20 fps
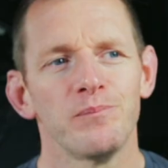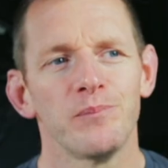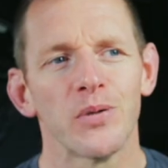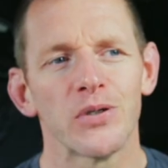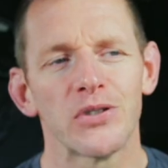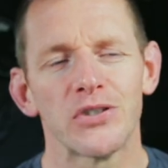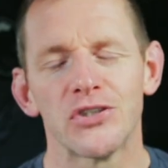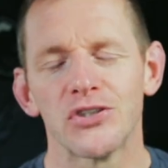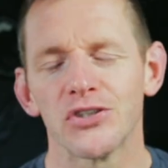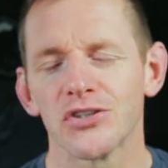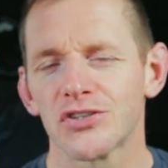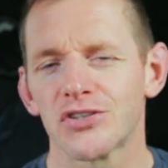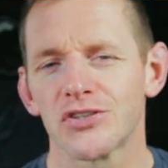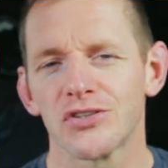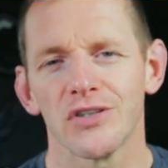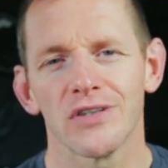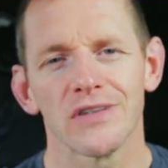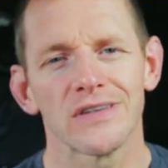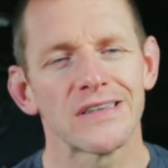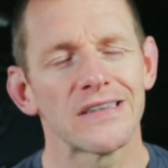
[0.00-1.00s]
But you just
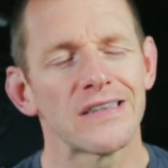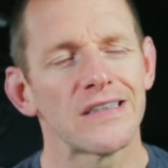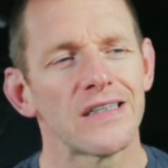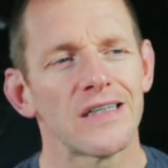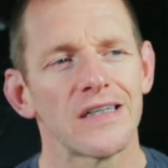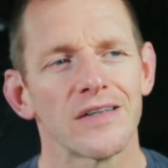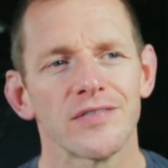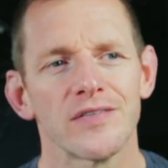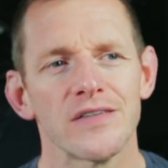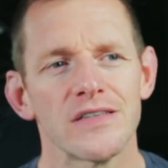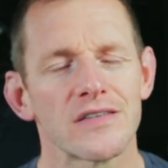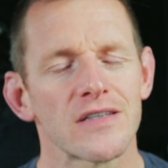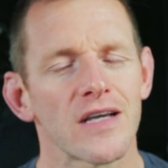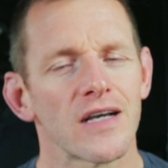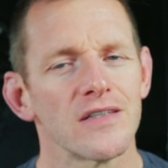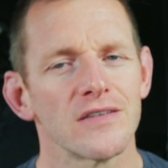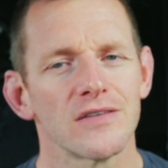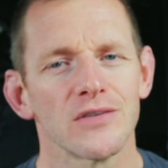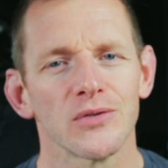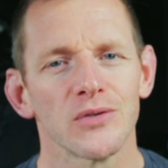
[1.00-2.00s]
thought, oh, if these
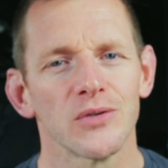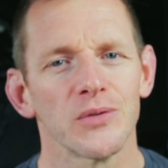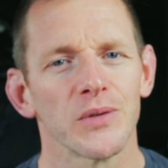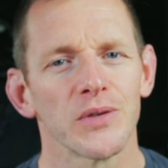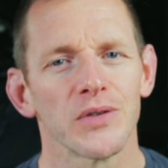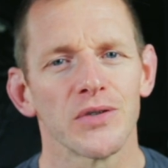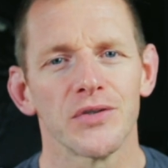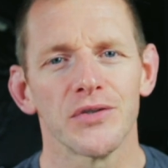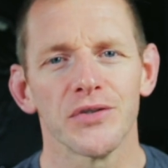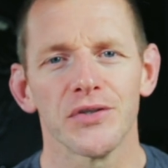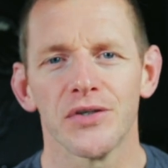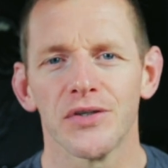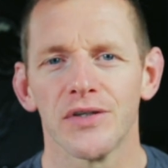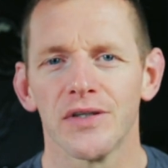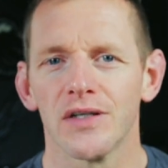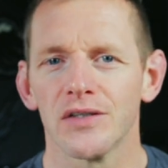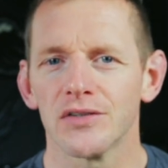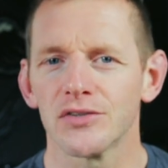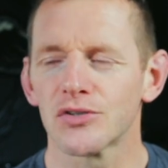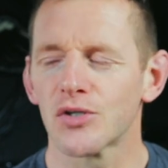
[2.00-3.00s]
guys don't know what they're doing,
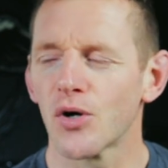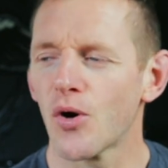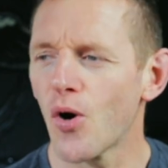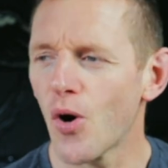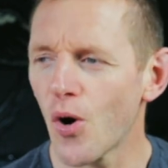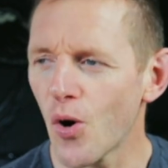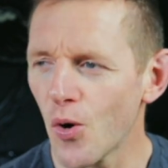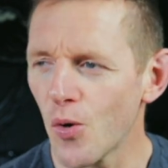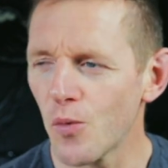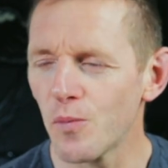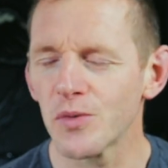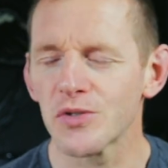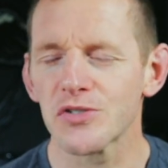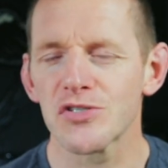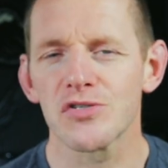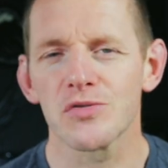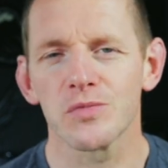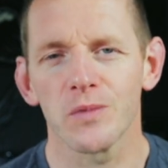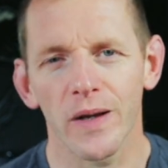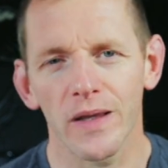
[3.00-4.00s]
they'll just go home and
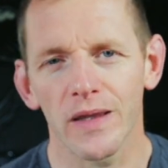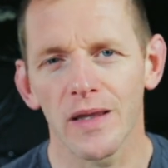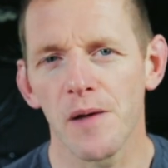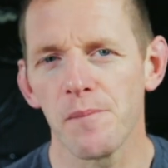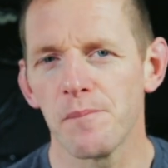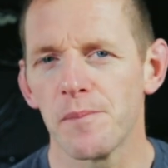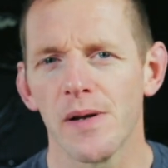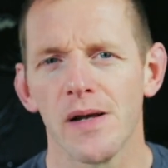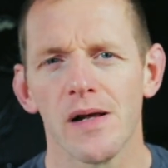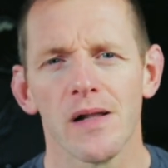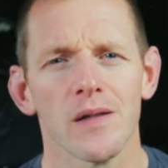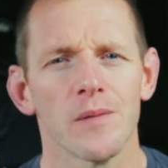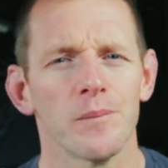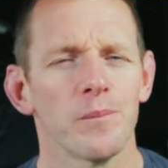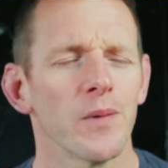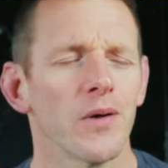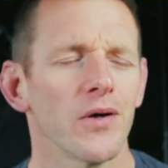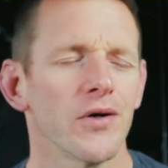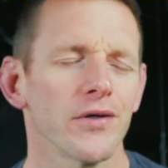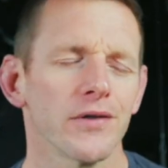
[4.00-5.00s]
swing that bell
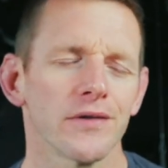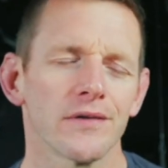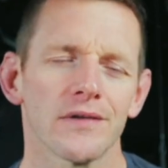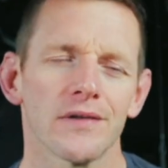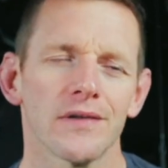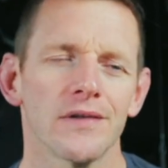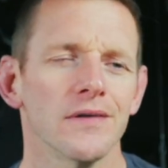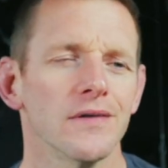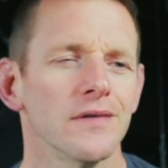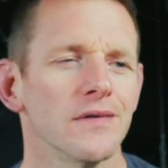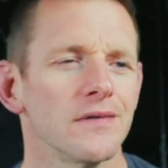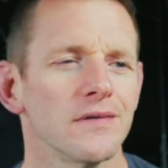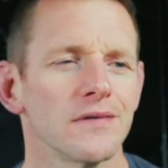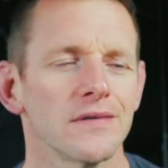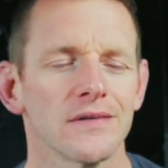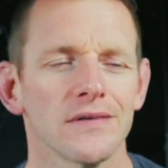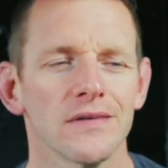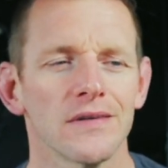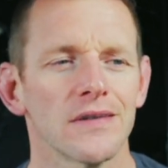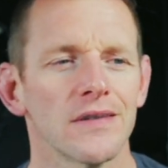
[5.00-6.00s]
about. And
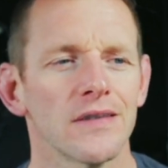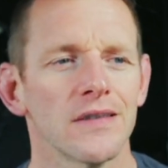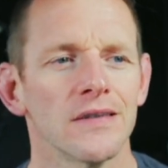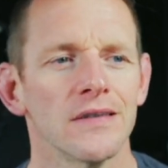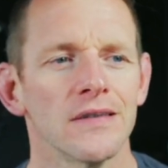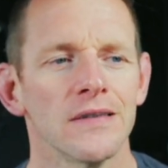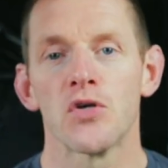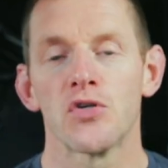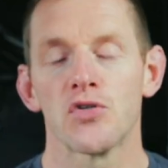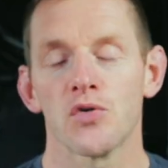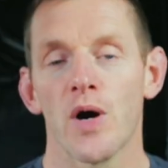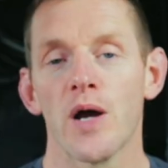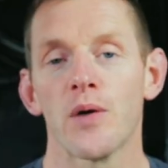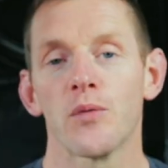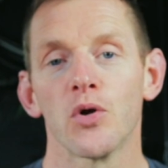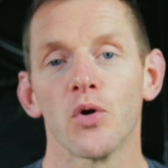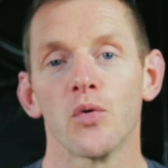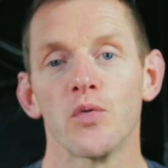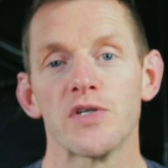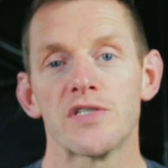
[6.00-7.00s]
oh. So I
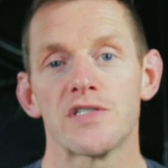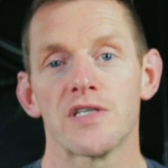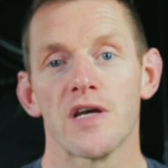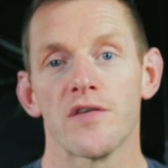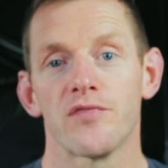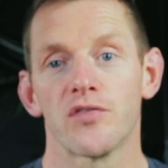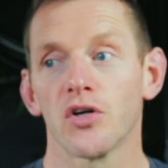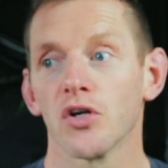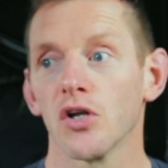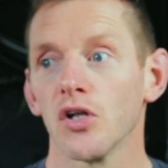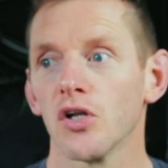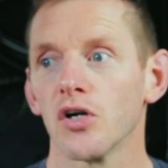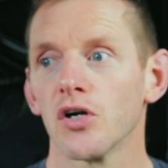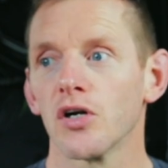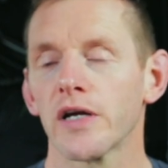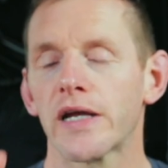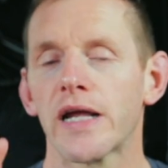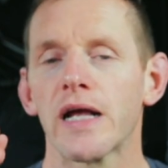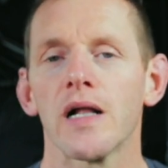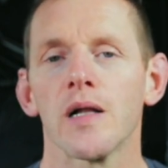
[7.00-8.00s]
would always say, if you're going to
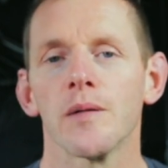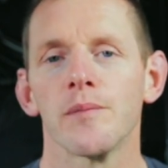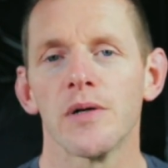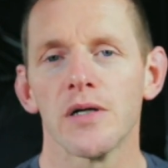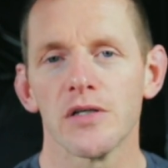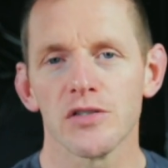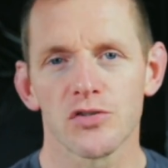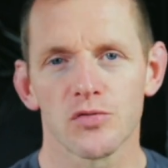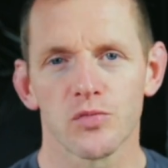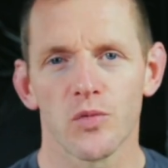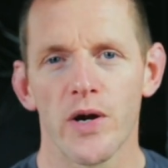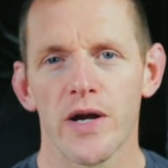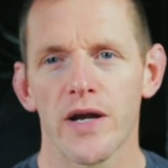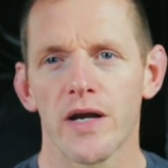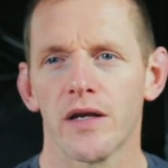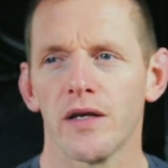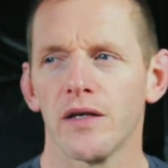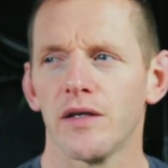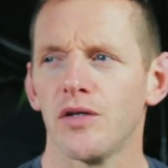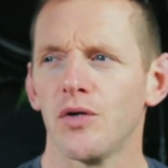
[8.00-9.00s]
learn a kettlebell
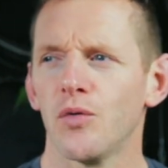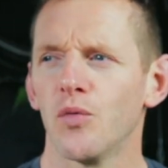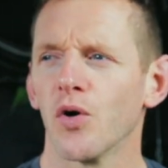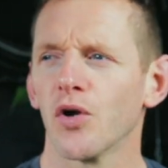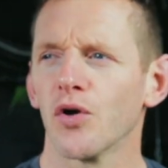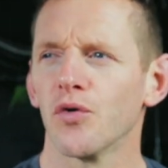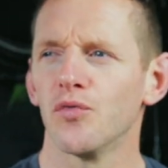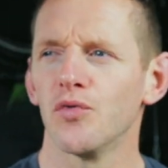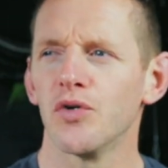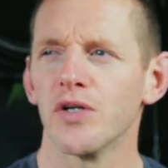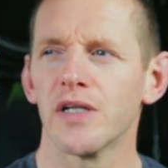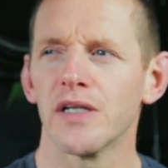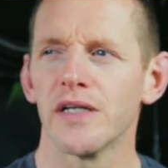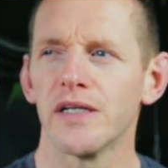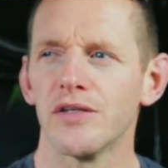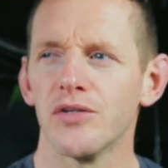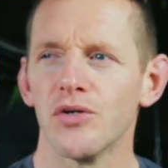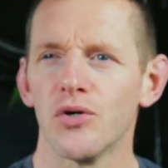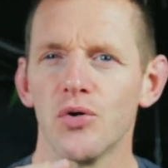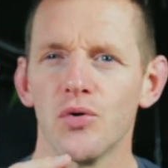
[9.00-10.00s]
swing, you want to
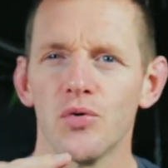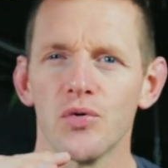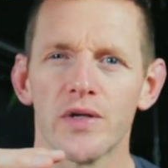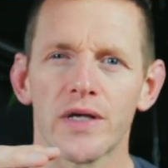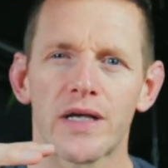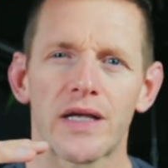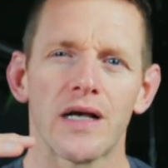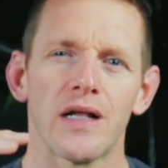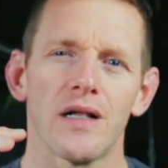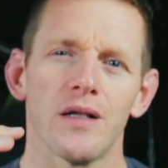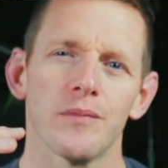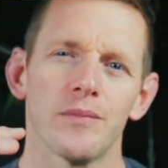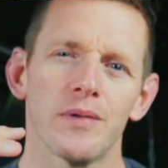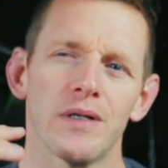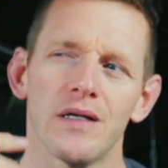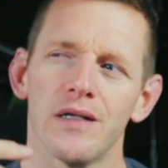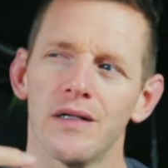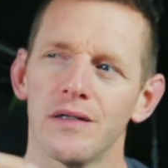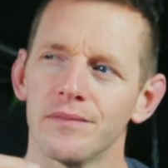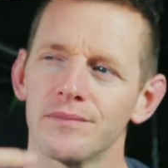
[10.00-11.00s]
really know the
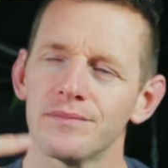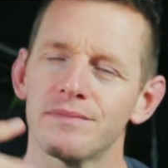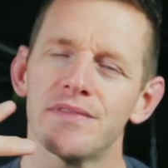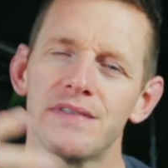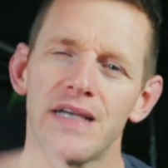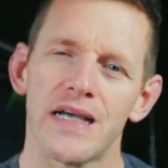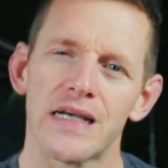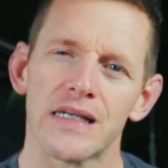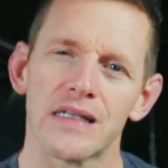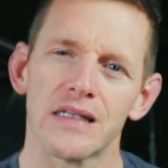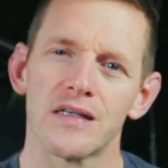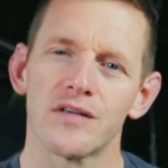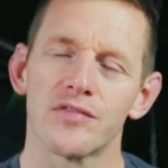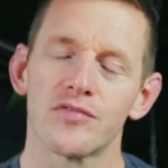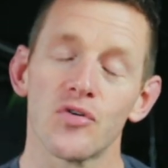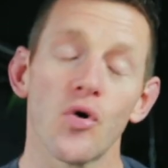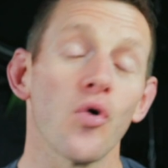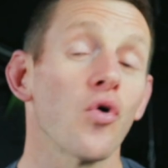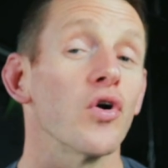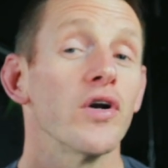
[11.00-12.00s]
kettlebell
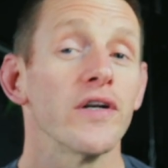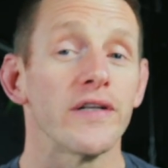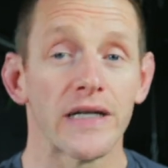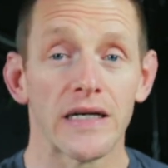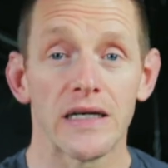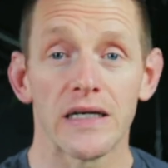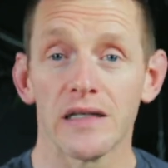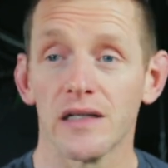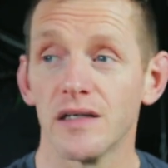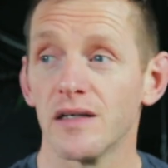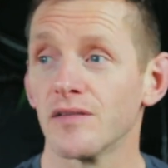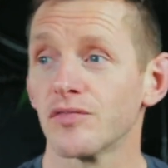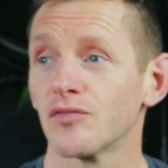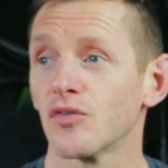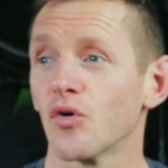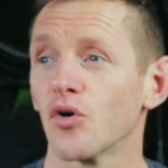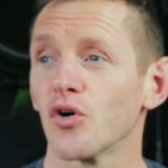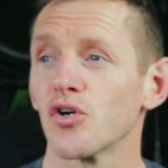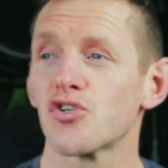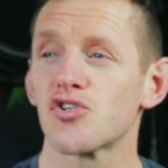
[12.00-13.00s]
deadlift or
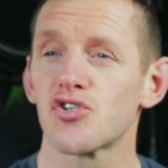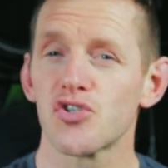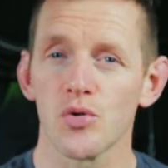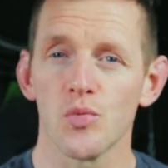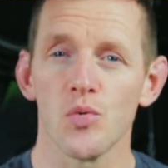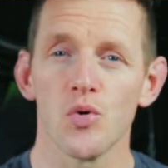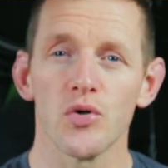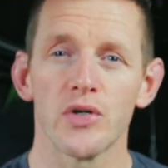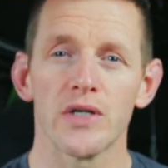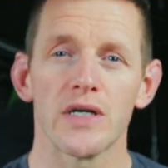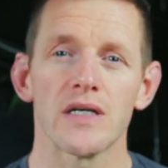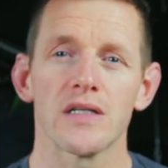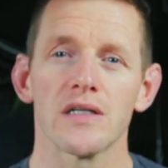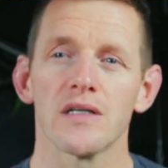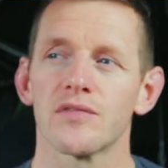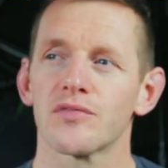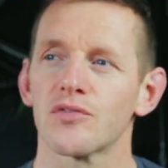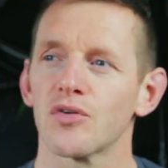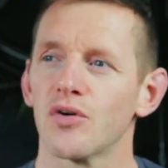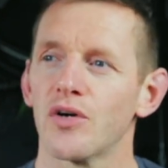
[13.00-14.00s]
deadlift or sumo
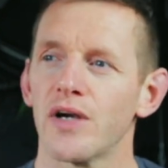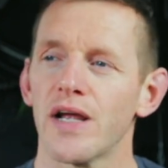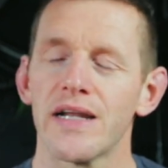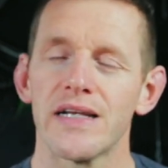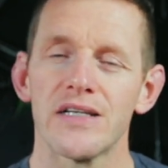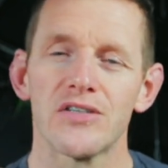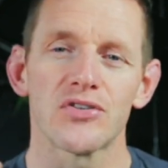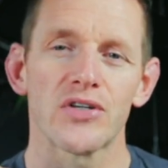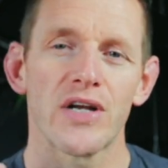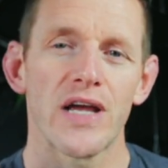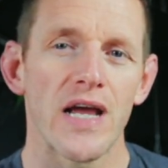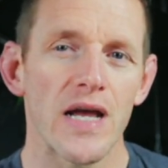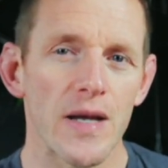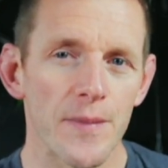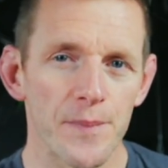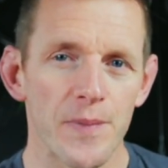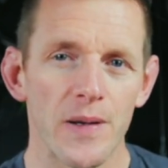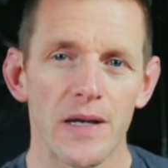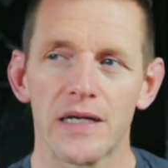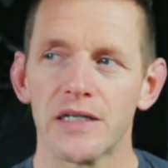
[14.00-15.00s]
deadlift or any sort of
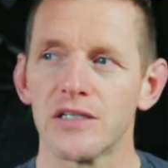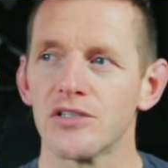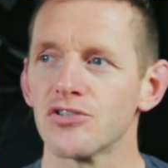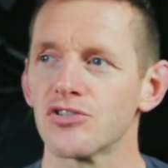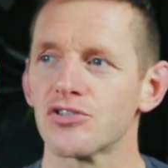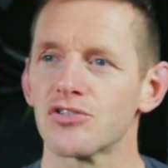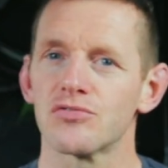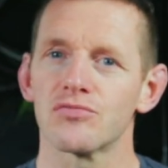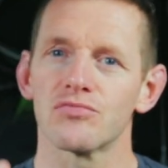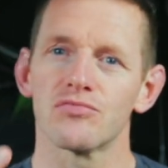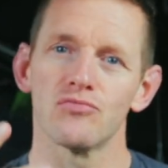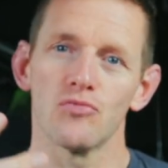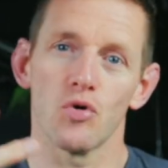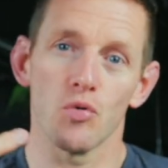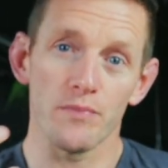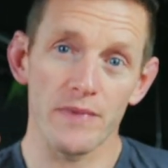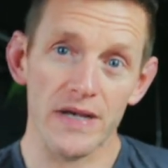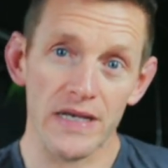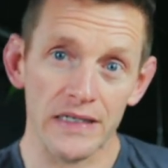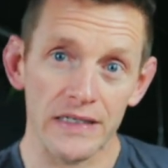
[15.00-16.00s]
hip hinge
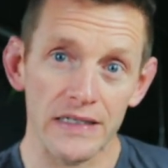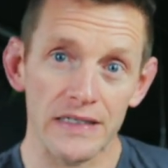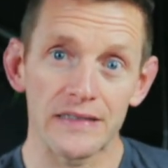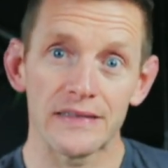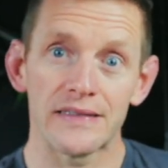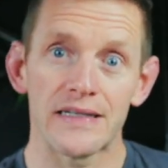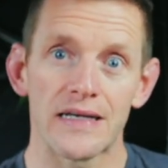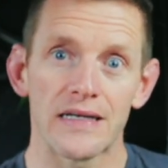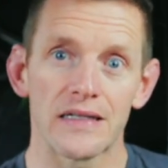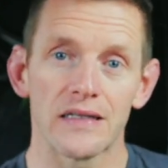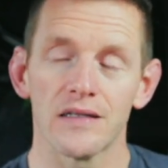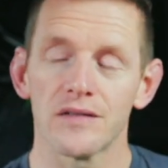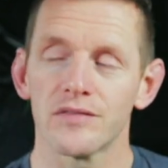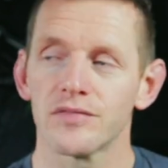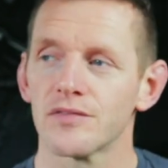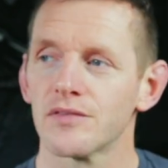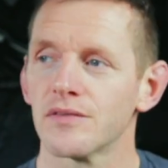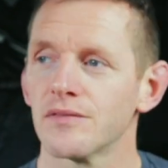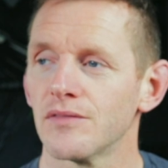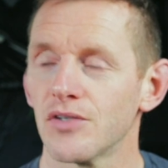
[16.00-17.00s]
Romanian
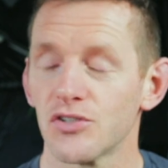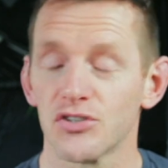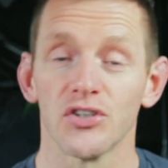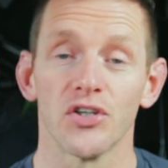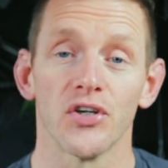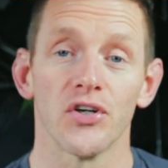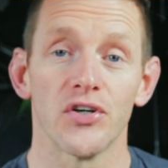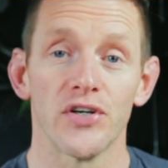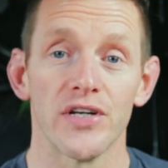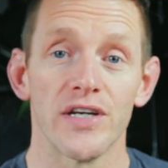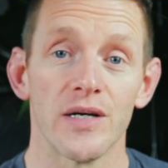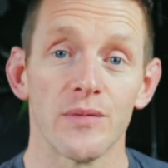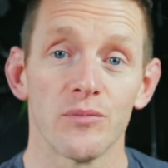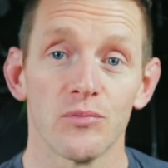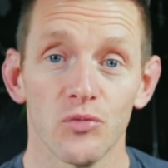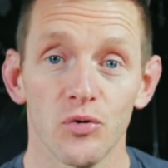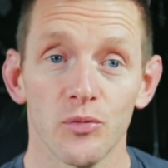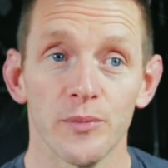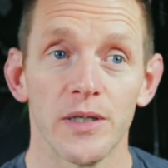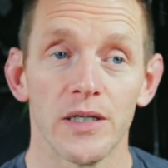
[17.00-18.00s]
deadlift. There's another name,
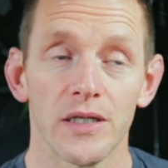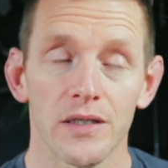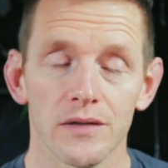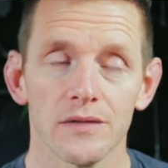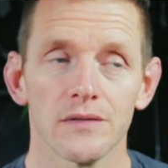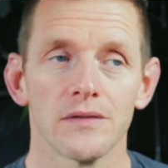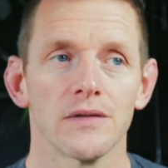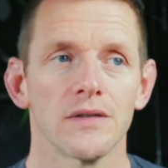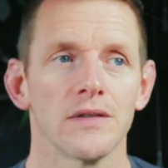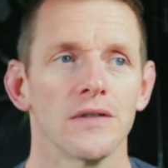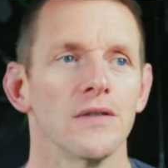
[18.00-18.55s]
Romanian.